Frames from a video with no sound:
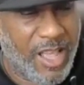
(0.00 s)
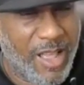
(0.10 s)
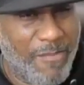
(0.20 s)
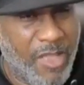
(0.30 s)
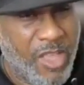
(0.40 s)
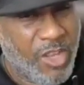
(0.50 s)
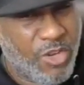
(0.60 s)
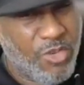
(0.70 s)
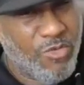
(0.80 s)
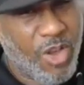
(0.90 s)
I'm,
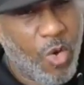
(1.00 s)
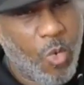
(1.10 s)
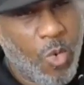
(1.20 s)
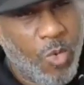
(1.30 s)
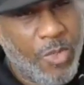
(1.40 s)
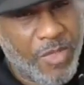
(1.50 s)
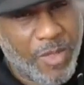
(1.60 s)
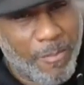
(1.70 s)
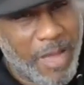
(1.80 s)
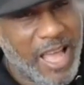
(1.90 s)
do you know that
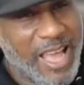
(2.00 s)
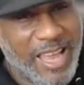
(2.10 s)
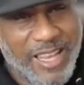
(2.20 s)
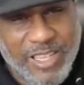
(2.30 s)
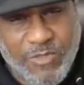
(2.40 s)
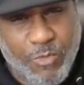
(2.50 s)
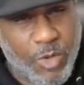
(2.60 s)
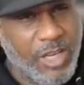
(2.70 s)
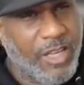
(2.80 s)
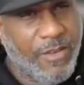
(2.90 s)
the mind is
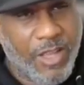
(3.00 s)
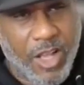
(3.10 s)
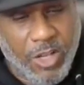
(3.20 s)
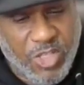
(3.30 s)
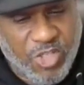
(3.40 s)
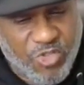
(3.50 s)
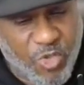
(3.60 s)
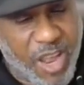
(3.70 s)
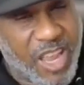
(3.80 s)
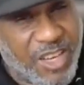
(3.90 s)
really
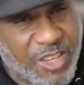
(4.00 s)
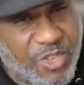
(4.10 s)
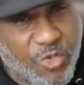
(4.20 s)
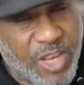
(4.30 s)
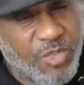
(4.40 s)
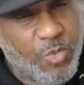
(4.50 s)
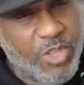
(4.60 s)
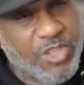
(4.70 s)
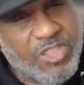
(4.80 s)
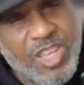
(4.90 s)
strained and stressed
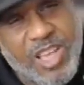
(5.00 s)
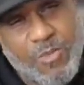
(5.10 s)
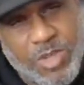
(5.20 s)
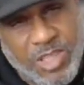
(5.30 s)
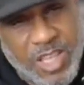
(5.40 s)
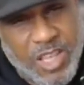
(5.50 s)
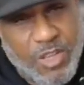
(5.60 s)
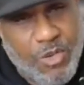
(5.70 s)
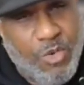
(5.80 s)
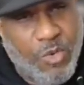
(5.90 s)
when you're saying one thing
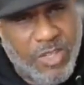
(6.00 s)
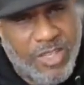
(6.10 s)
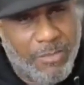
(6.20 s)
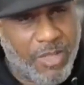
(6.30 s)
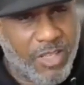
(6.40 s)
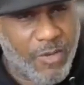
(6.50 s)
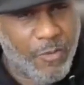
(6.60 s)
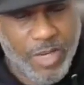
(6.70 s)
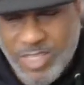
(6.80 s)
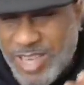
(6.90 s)
and you're doing something
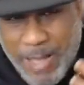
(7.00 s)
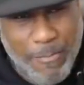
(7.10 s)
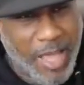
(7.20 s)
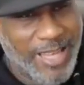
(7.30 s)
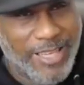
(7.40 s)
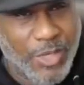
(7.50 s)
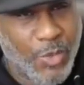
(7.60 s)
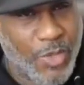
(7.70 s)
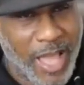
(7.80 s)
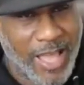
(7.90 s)
different? It's not made to
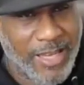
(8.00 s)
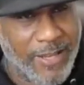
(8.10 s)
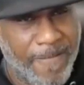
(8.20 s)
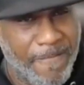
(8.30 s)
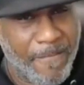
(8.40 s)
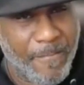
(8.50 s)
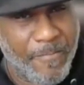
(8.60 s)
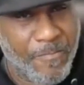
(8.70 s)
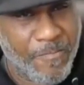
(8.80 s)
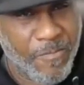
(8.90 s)
do that
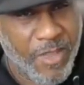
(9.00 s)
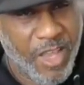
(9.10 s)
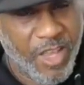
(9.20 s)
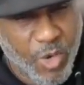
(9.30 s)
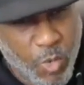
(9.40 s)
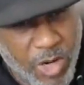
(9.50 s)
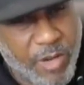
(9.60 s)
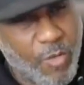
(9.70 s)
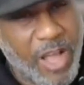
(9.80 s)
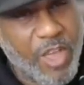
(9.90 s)
and you're
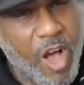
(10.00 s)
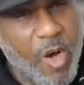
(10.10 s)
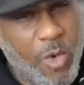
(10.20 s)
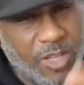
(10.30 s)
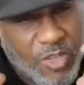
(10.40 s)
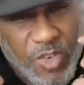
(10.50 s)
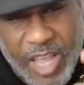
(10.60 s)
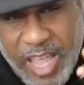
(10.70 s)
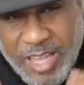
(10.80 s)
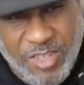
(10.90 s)
wondering why you're always on
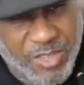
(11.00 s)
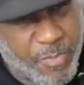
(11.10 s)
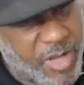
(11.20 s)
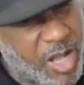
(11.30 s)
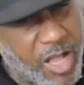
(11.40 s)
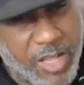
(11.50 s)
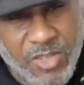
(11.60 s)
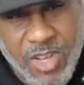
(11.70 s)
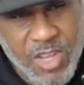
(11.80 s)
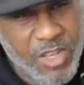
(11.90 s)
edge. It's
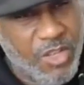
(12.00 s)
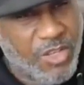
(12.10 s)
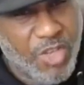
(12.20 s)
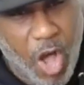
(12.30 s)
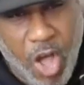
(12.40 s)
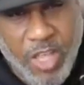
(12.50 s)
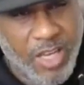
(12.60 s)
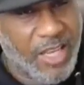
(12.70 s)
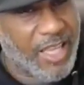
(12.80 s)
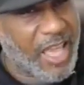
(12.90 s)
because you're
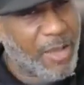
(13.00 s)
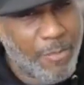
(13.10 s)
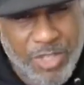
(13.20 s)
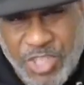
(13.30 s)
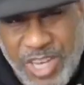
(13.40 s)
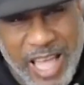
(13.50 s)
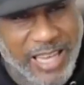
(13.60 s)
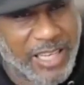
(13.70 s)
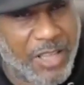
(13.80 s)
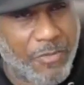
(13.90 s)
talking the game, but you're
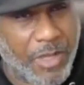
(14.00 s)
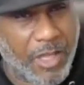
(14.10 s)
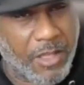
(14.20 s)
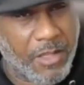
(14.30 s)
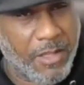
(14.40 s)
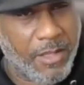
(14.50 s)
not living it.